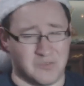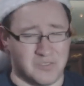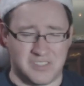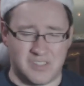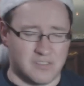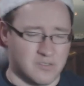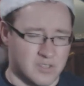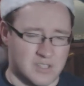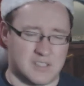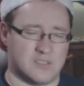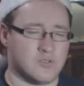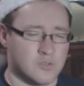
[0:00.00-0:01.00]
You know, he
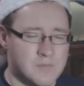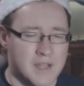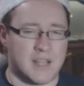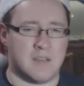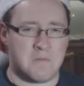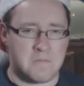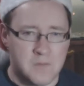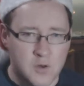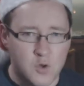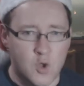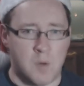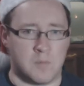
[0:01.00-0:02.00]
did so many
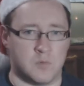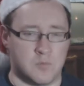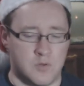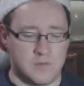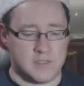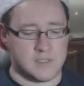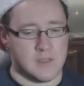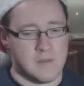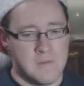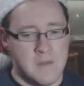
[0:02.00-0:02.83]
phenomenal movies,